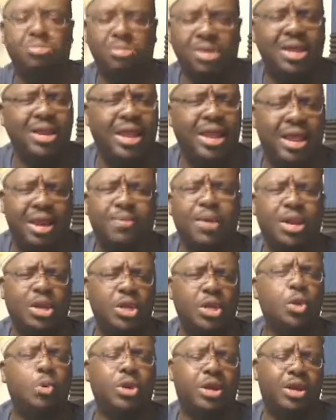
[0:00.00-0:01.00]
anime, they
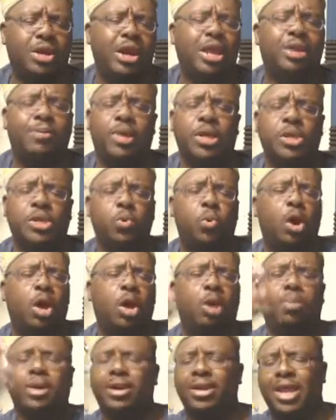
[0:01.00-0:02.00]
do it in anime as
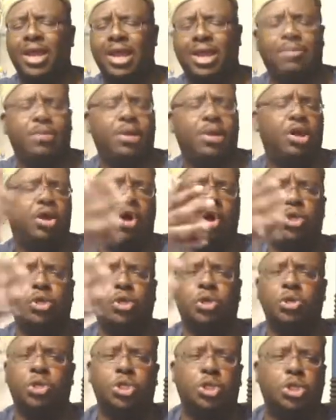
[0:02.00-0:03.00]
well, but in anime and
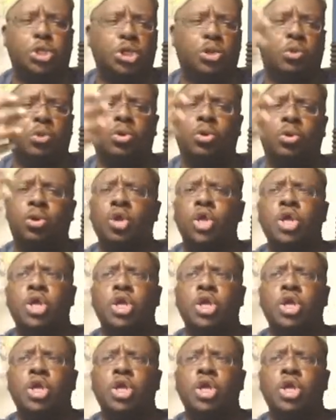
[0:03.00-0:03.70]
cartoons in general,